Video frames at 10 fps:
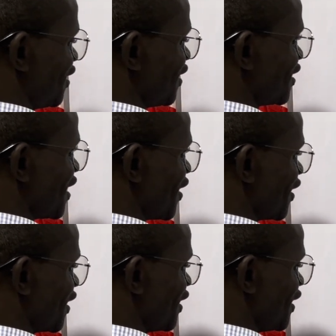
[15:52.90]
this is
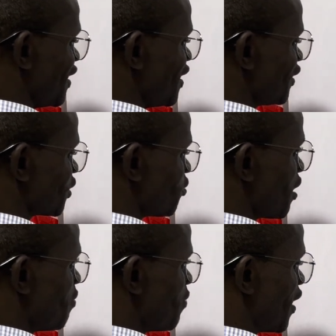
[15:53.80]
now a
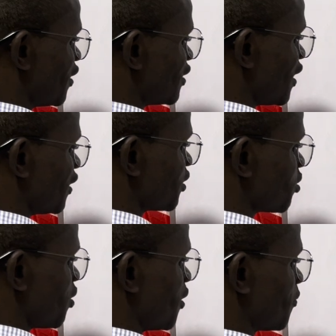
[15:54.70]
squared minus s
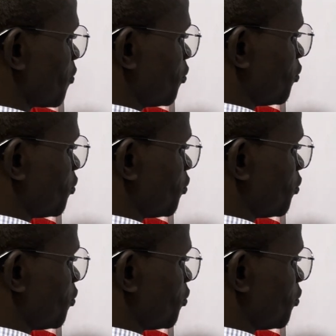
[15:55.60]
squared,